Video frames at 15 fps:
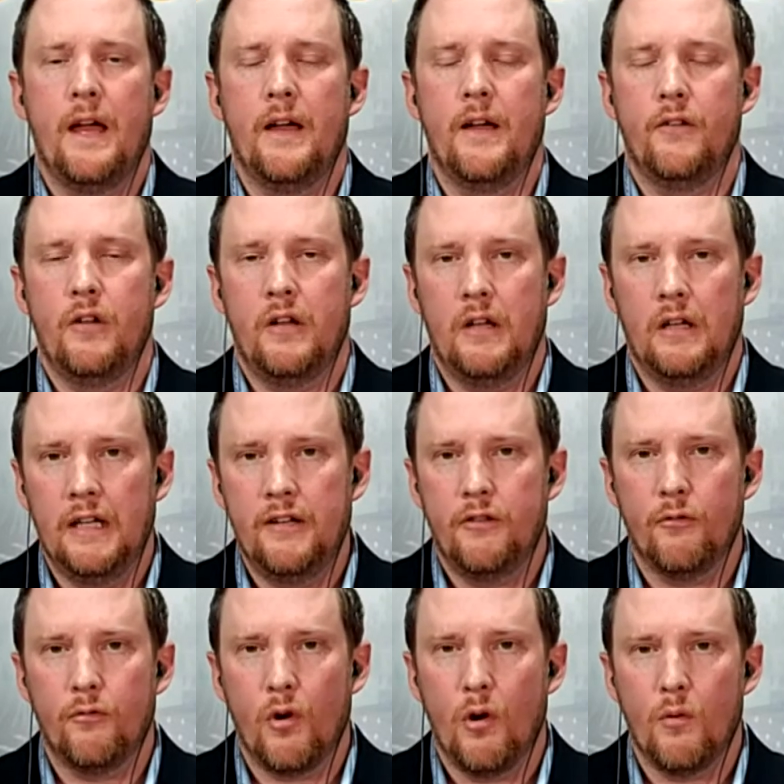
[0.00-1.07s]

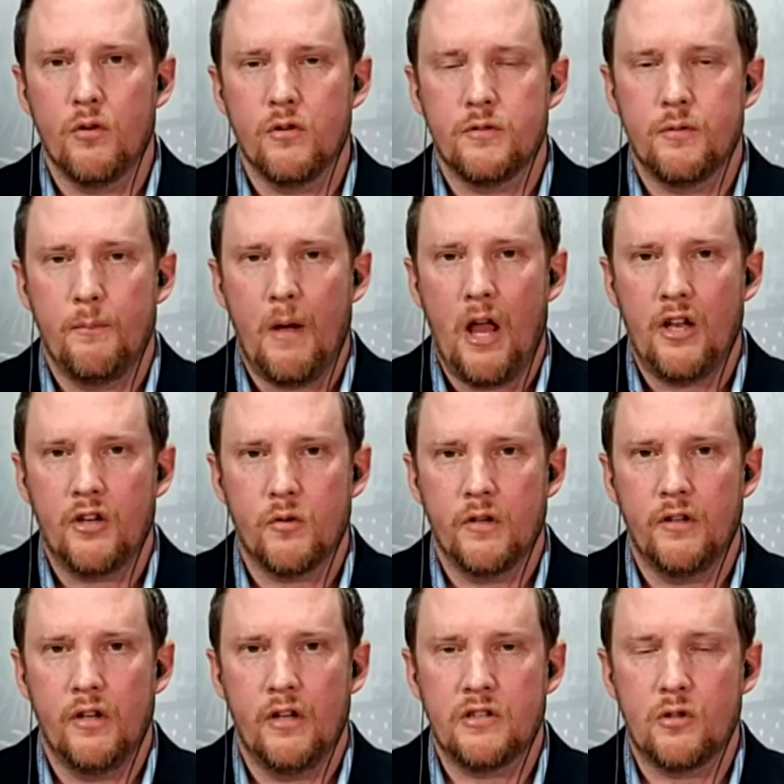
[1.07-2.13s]
Letha Thrower is
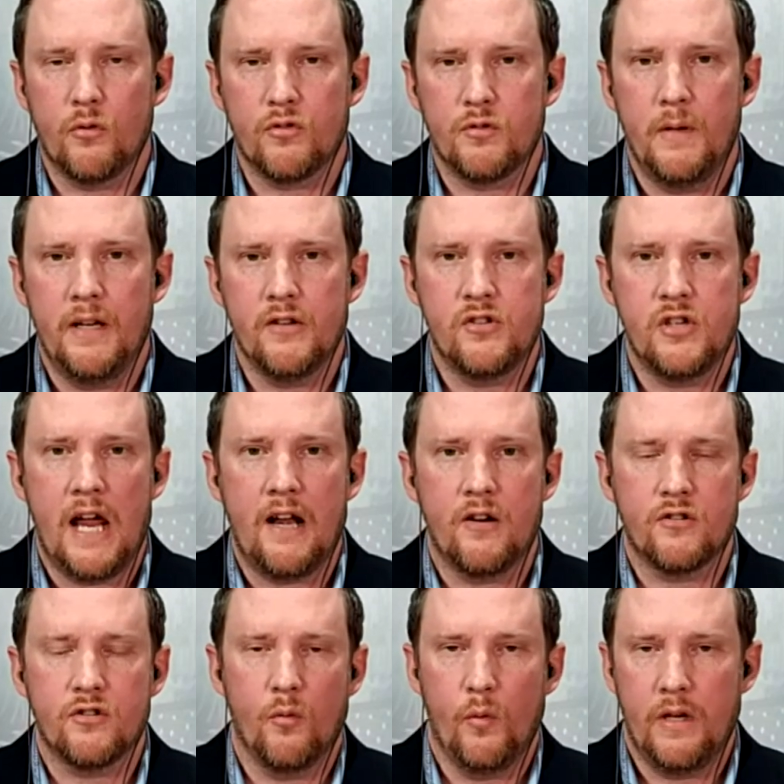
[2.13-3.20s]
monitoring the social media
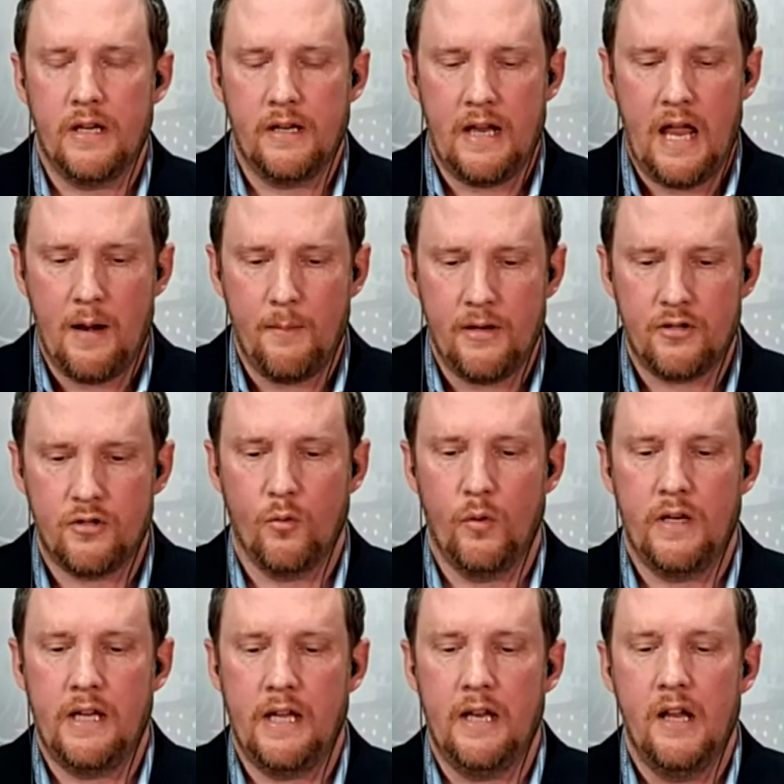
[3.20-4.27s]
chatter, so we can kind of make
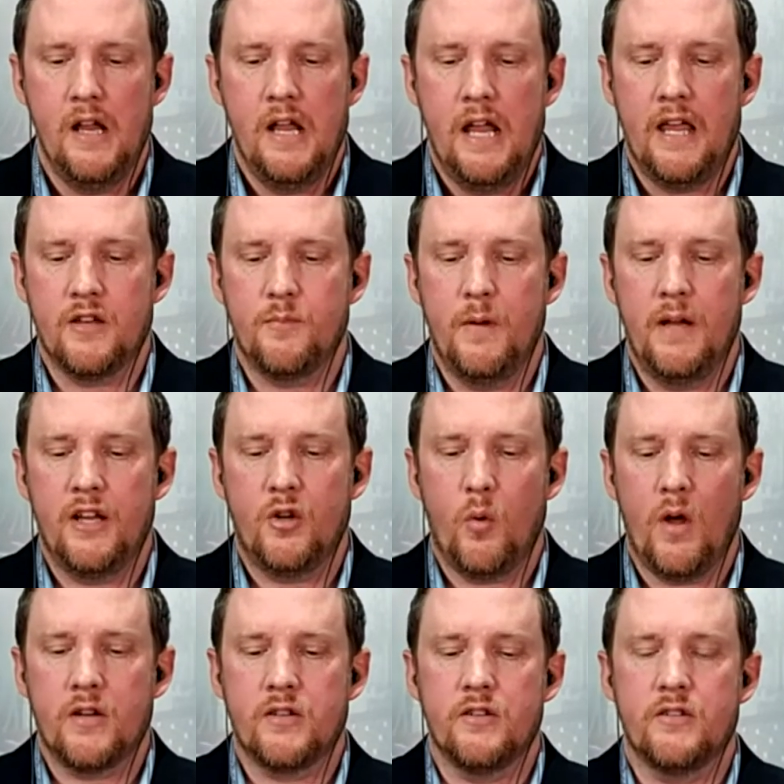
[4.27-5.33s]
sure we get as many
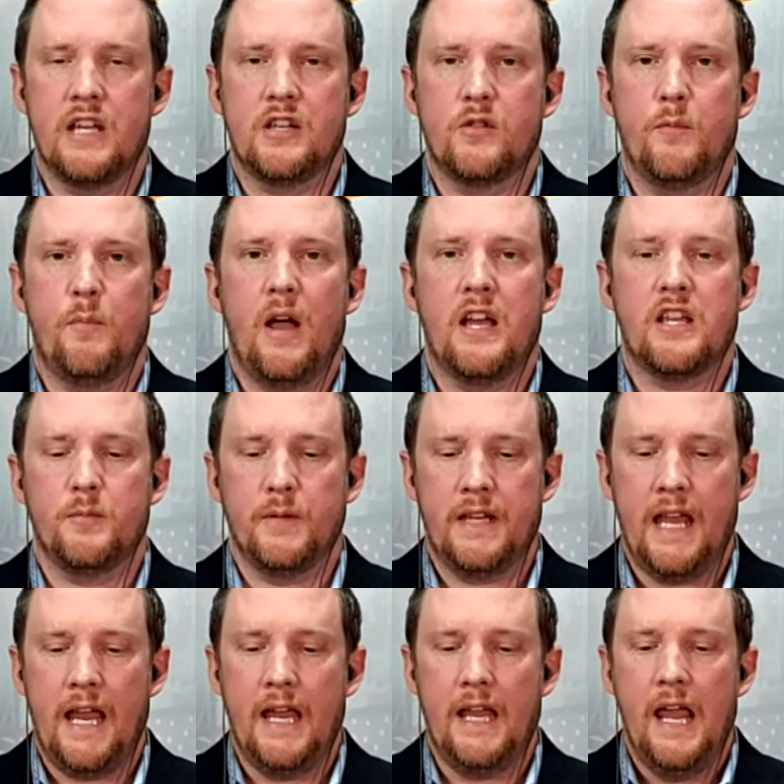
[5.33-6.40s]
questions as we
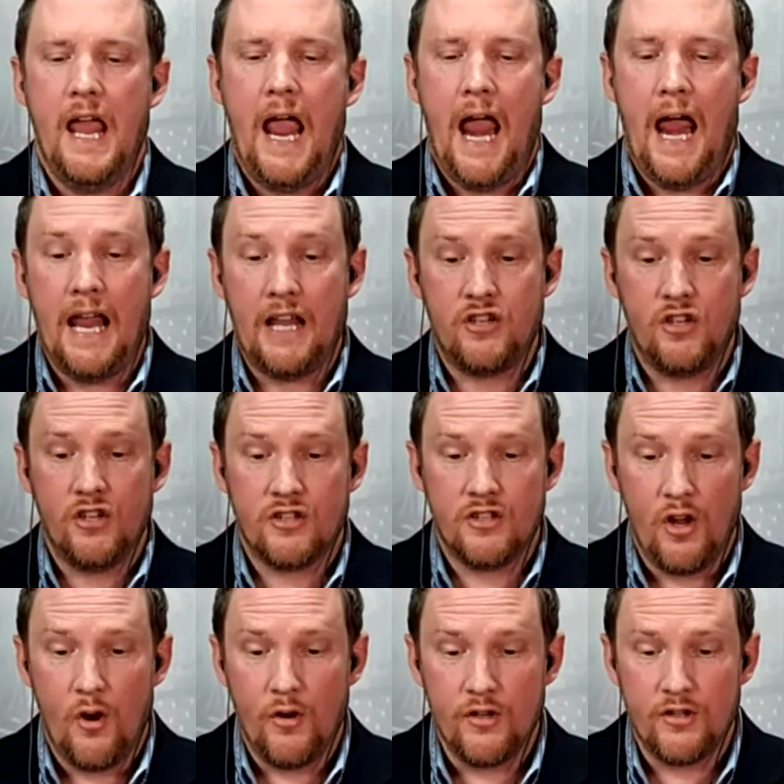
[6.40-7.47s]
possibly can. And I
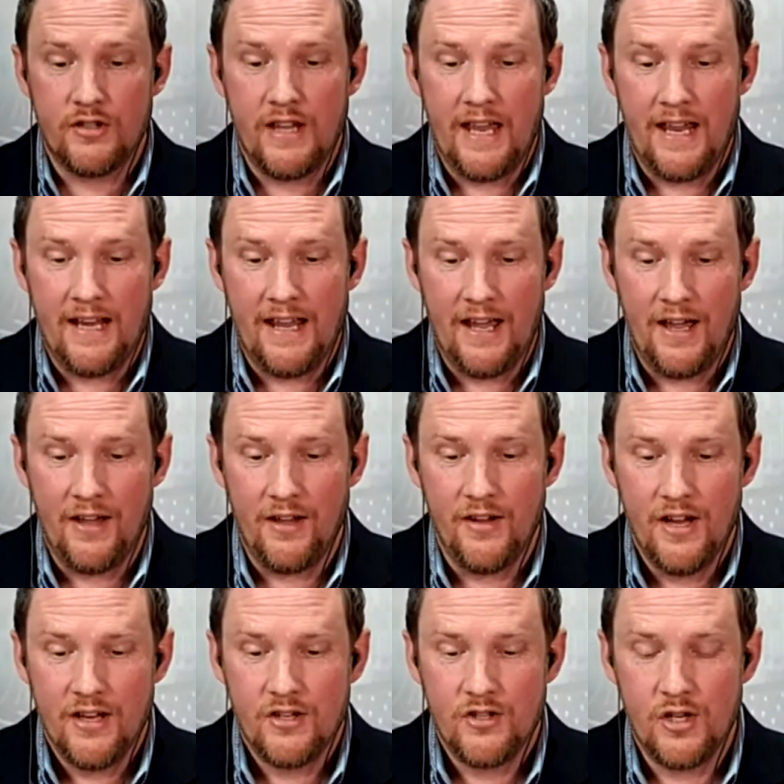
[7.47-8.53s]
just noticed
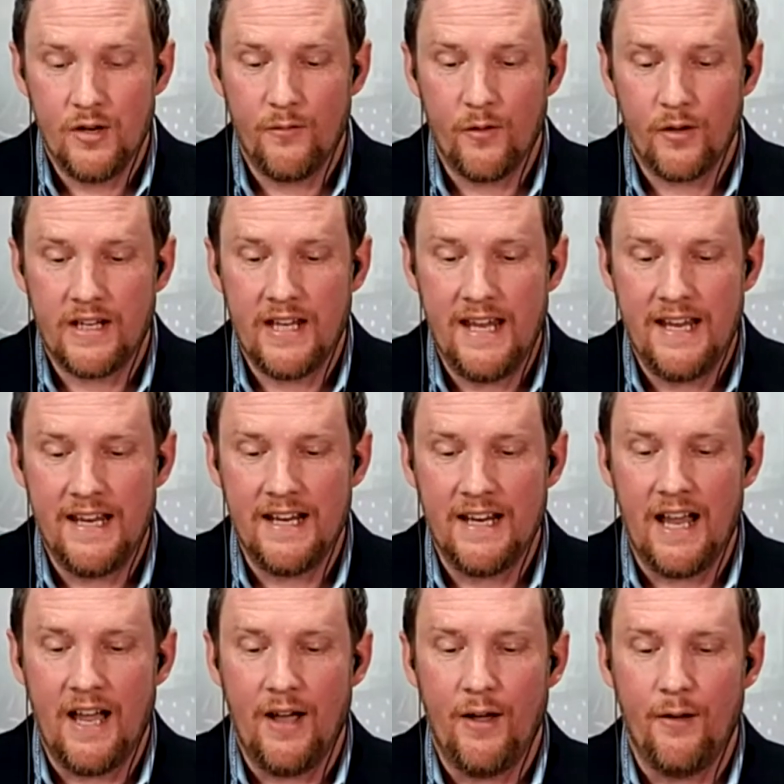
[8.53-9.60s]
that Jennifer
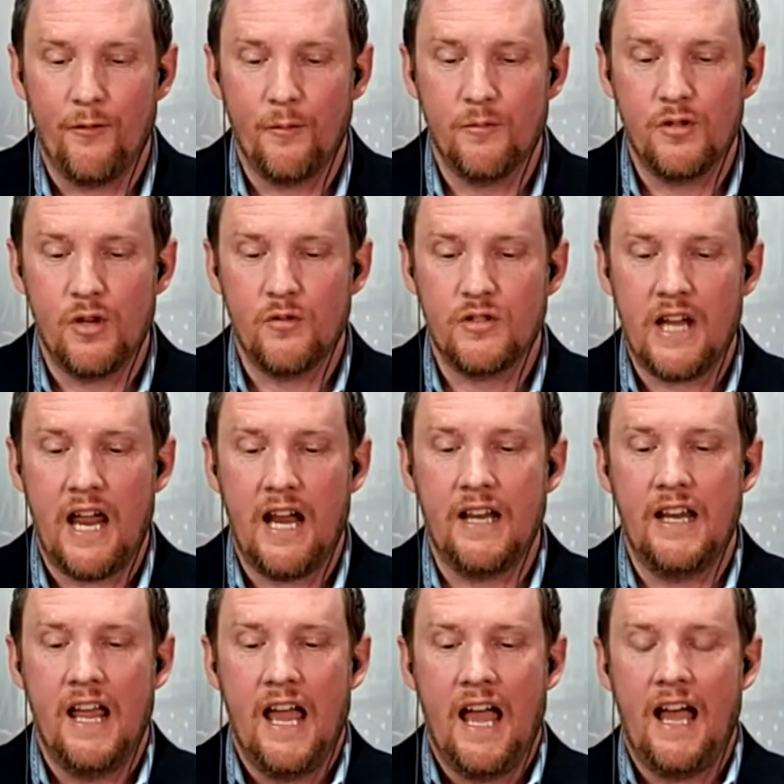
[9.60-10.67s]
King from Jones
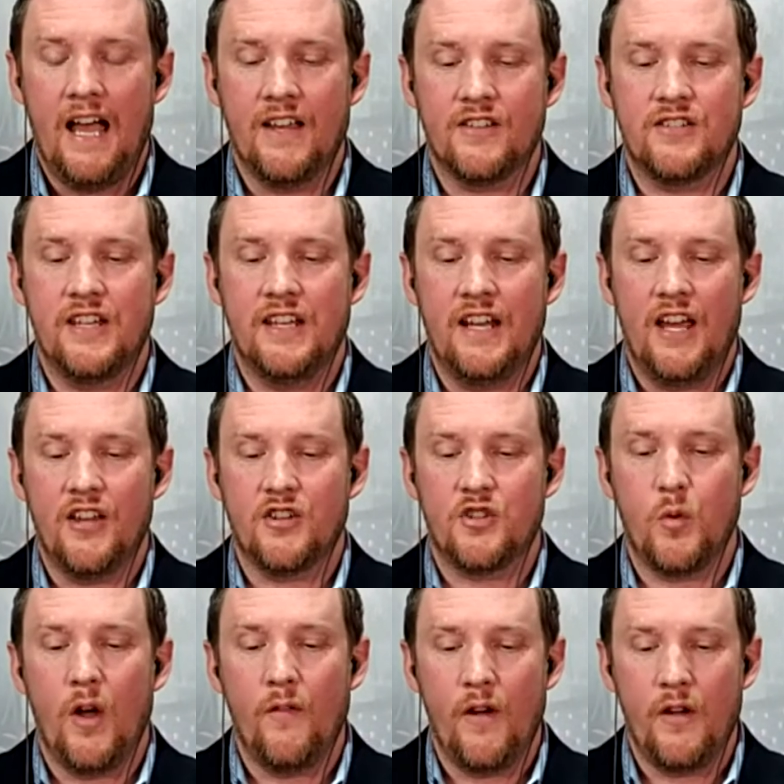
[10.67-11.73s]
County sent
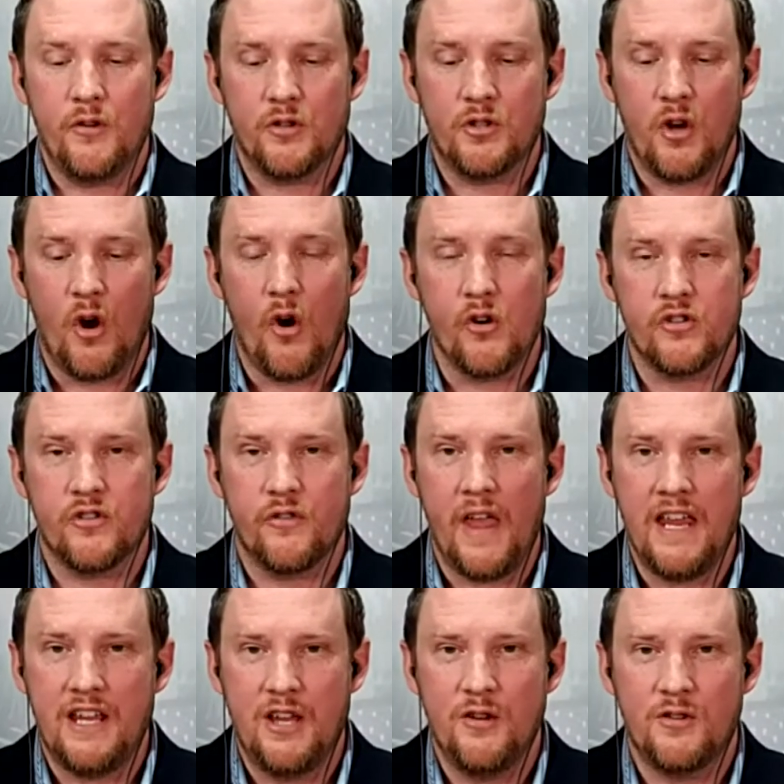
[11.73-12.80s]
us 1,200 stars.
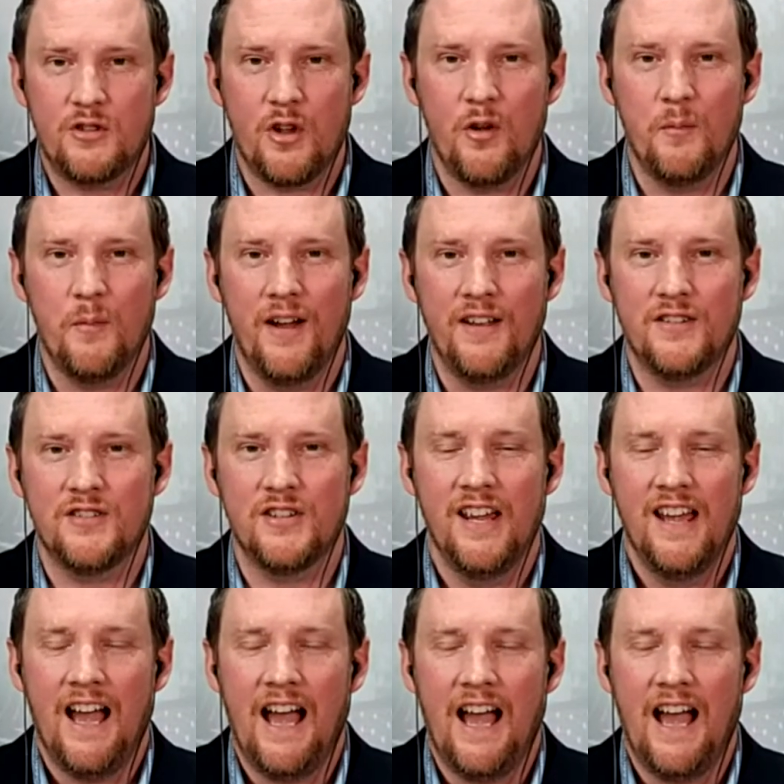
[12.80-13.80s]
Thank you so much